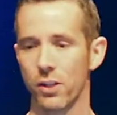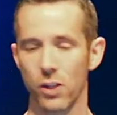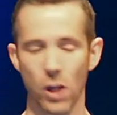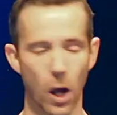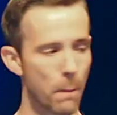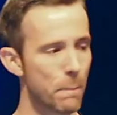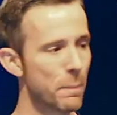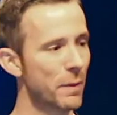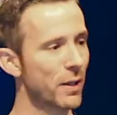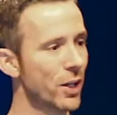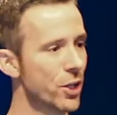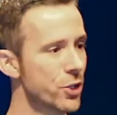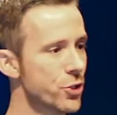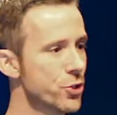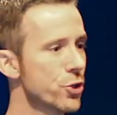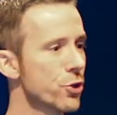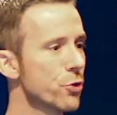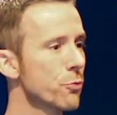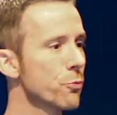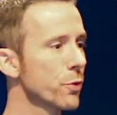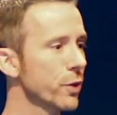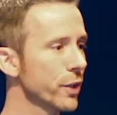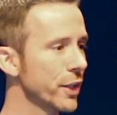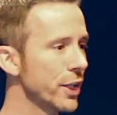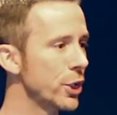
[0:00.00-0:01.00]
Not because
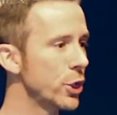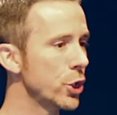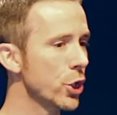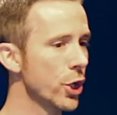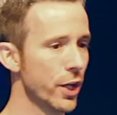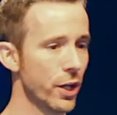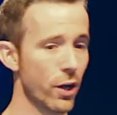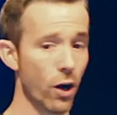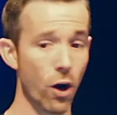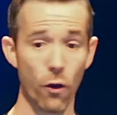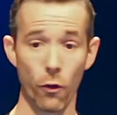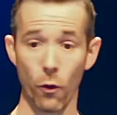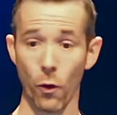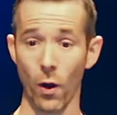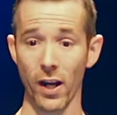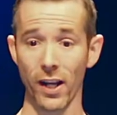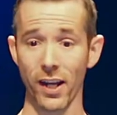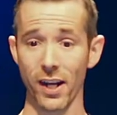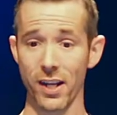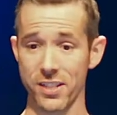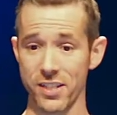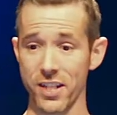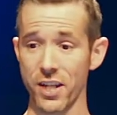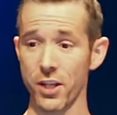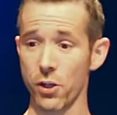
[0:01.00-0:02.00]
you're really good, although
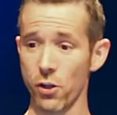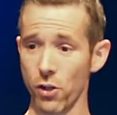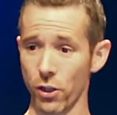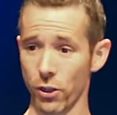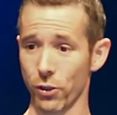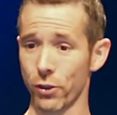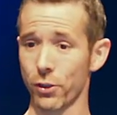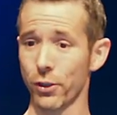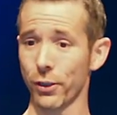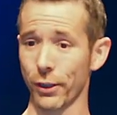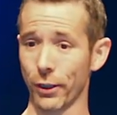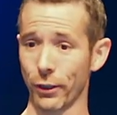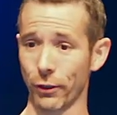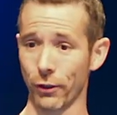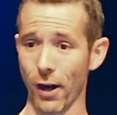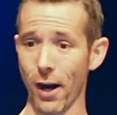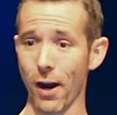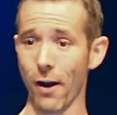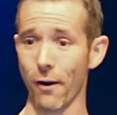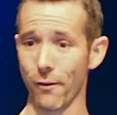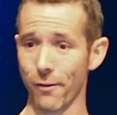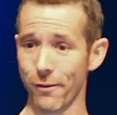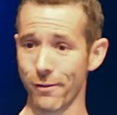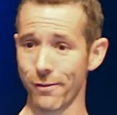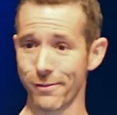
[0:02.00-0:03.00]
I got to say, you're a good-looking
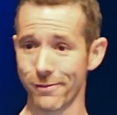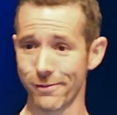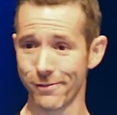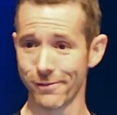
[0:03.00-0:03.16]
crowd.